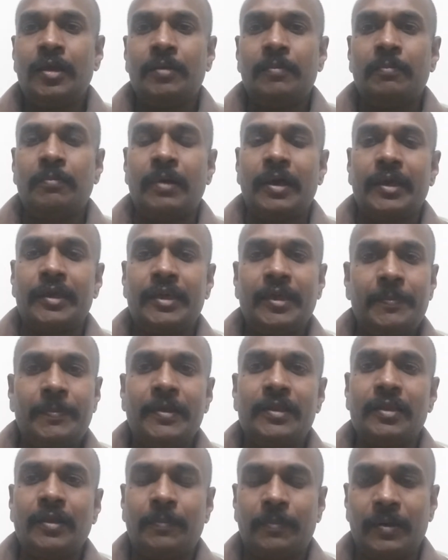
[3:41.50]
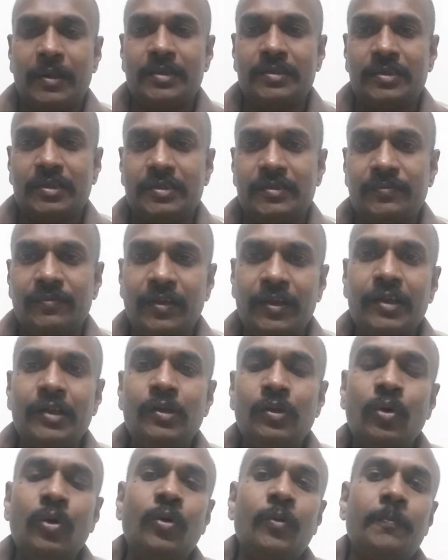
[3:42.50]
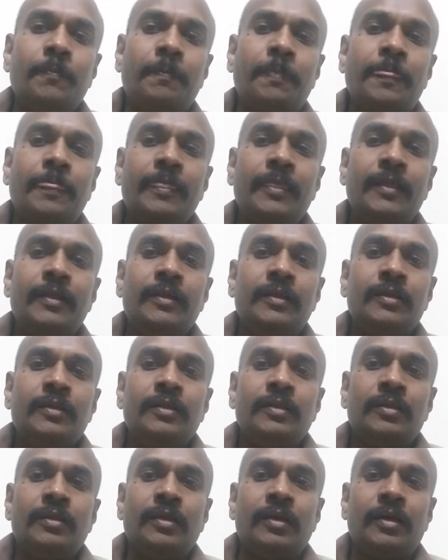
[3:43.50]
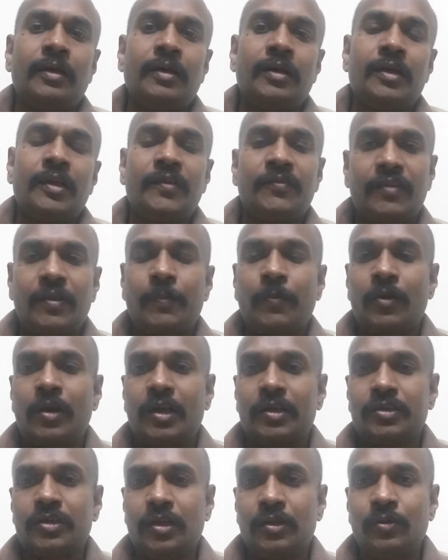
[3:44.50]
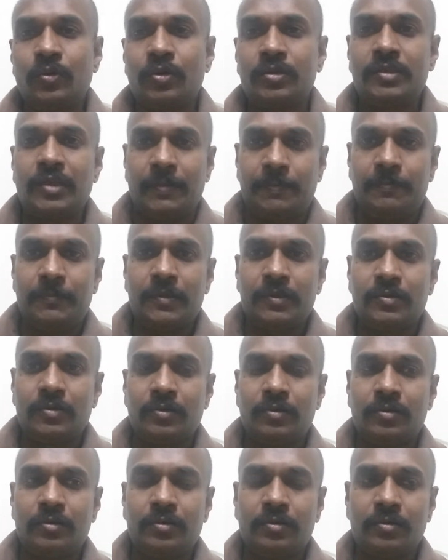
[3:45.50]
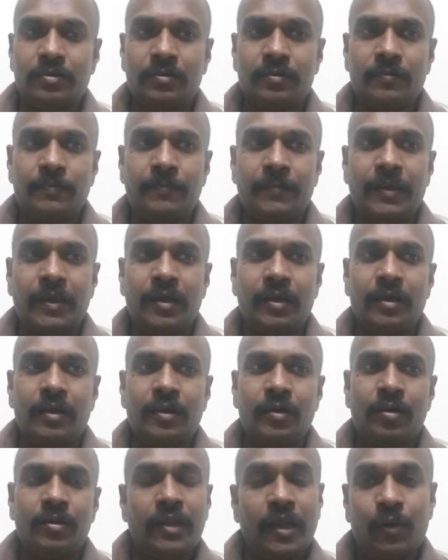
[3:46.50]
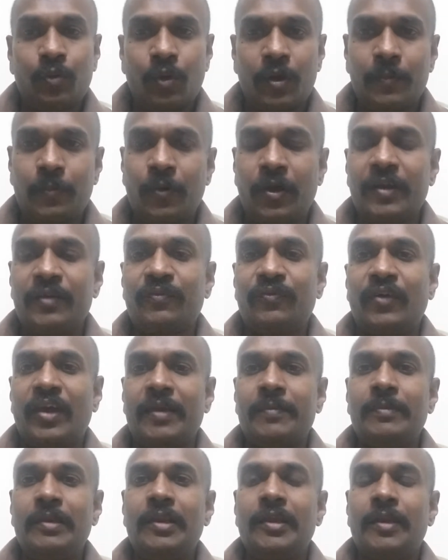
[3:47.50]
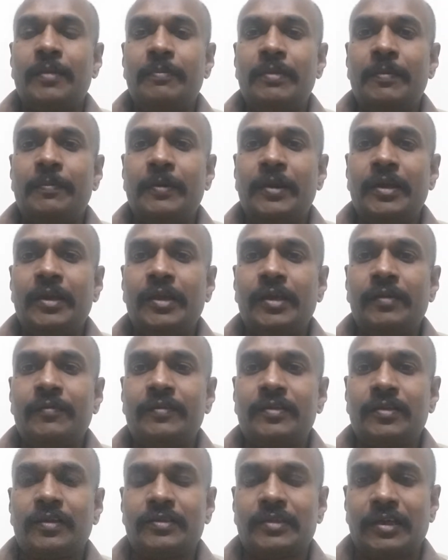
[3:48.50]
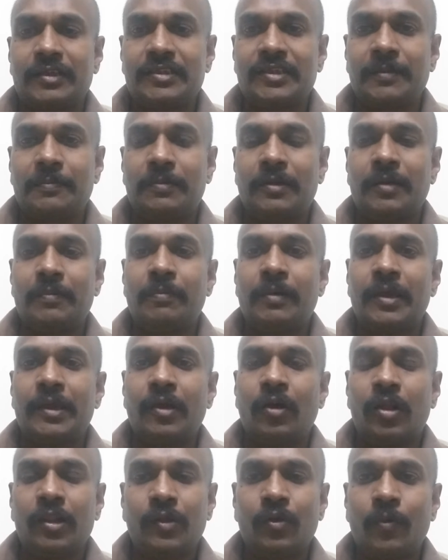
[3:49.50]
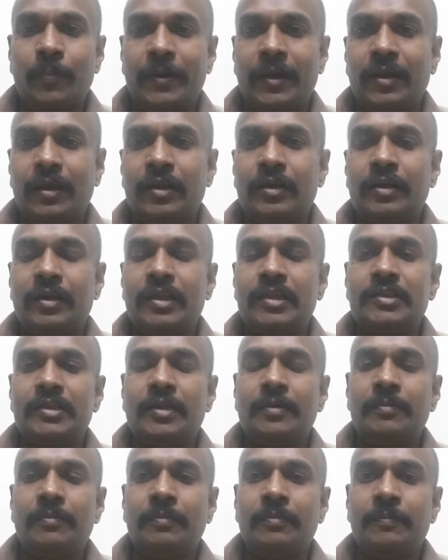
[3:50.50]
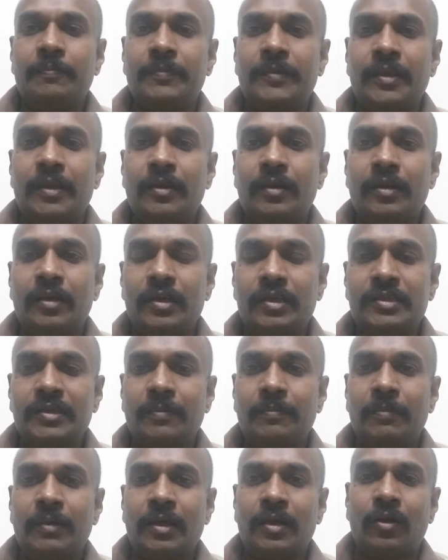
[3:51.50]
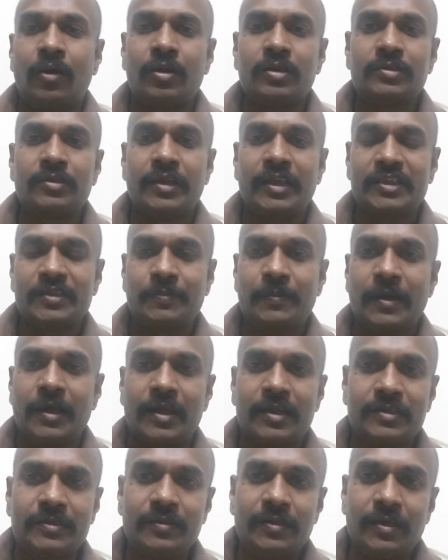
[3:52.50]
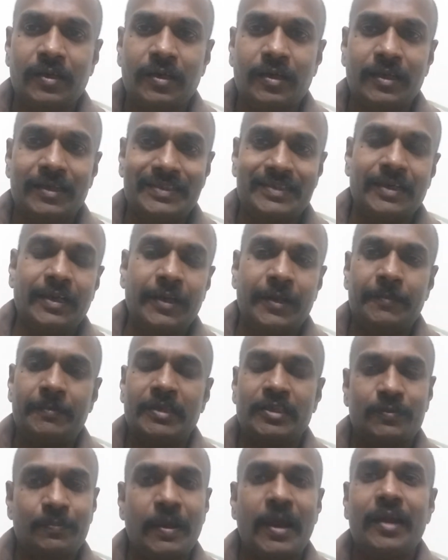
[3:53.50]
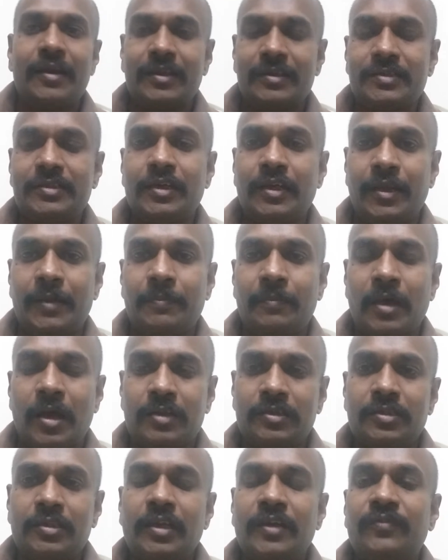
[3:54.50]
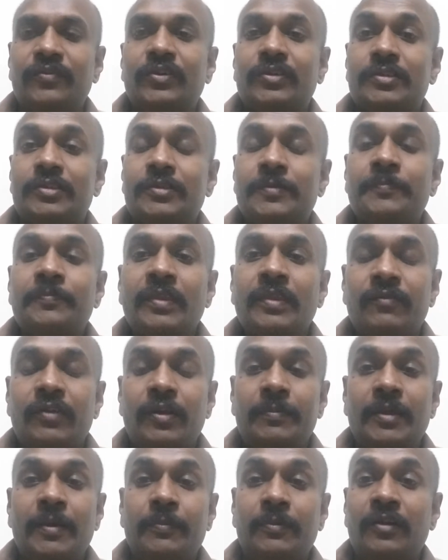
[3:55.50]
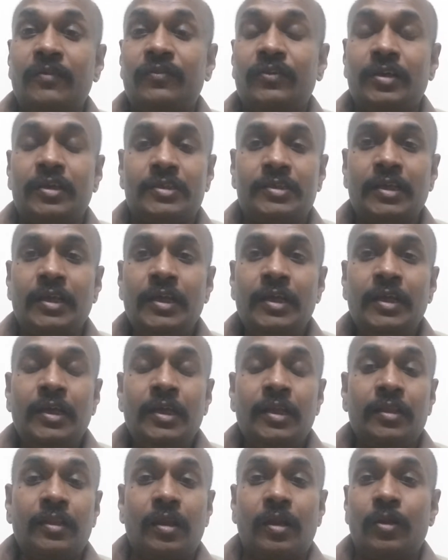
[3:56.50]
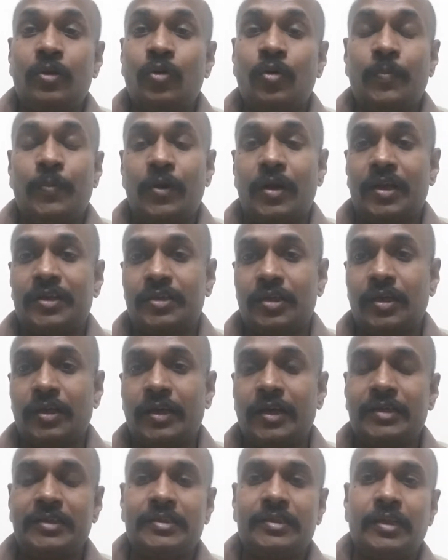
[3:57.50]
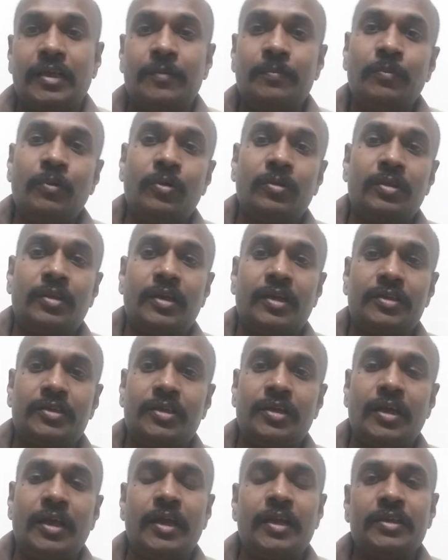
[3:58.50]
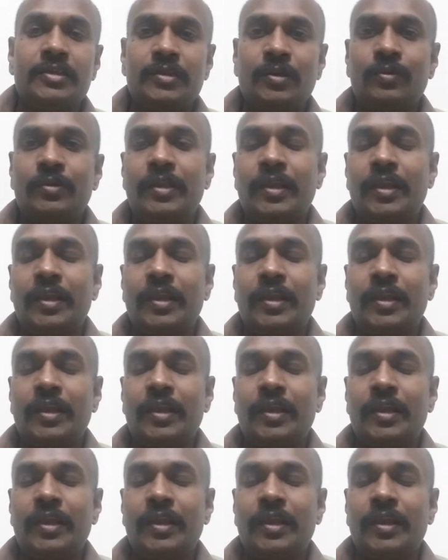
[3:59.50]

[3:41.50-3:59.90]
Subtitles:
by keeping the prices very low. If the production goes up, so that 1.5 million BPD, which was accepted by all the OPEC countries in December, also expired yesterday, March 31st. From April 1st, there are no production cuts, and both Russia and Saudi